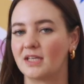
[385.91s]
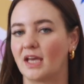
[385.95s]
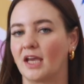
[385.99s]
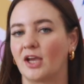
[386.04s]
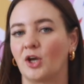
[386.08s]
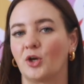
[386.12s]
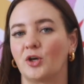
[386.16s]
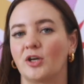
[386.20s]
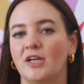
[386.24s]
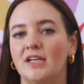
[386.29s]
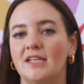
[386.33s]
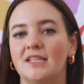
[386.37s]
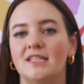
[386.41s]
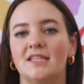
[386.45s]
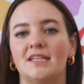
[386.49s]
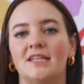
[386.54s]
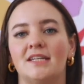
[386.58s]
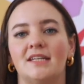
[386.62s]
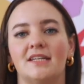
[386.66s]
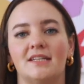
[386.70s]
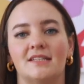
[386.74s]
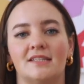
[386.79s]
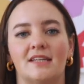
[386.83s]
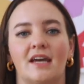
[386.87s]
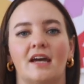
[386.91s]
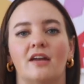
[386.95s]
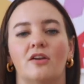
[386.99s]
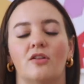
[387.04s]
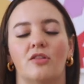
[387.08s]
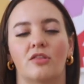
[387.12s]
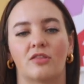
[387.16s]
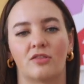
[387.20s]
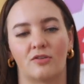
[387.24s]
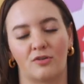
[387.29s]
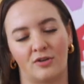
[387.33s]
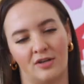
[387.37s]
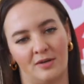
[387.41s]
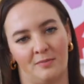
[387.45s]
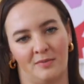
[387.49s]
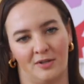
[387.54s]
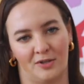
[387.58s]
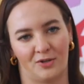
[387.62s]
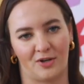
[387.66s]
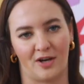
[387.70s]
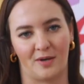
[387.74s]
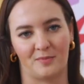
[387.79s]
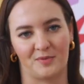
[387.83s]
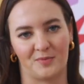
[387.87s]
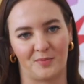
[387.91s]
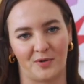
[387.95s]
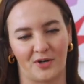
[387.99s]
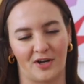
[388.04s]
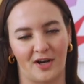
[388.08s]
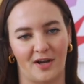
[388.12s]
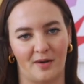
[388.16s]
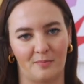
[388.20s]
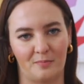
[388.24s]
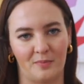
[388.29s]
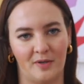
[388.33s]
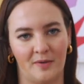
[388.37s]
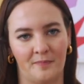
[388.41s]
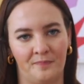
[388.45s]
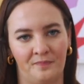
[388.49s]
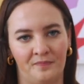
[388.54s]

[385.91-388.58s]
and green tea is at 30 milligrams per cup.